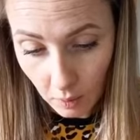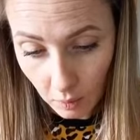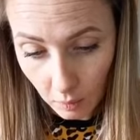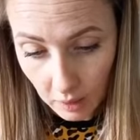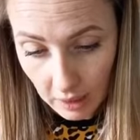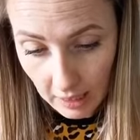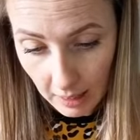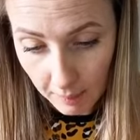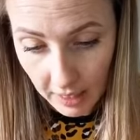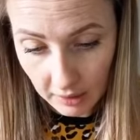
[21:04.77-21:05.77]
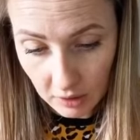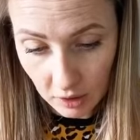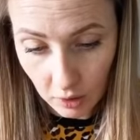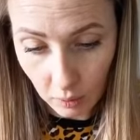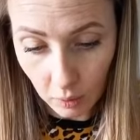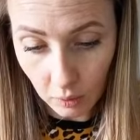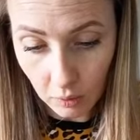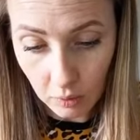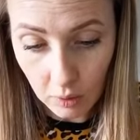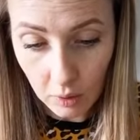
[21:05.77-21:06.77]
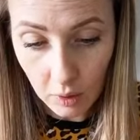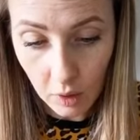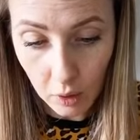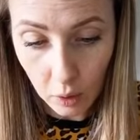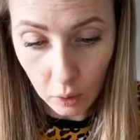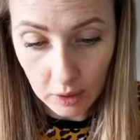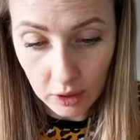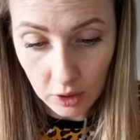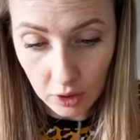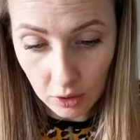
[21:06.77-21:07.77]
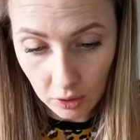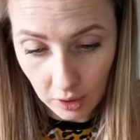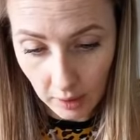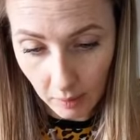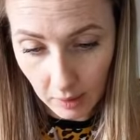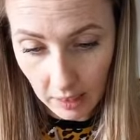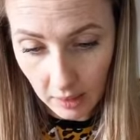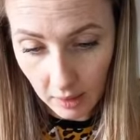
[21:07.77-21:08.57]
can get back to you on your question straight away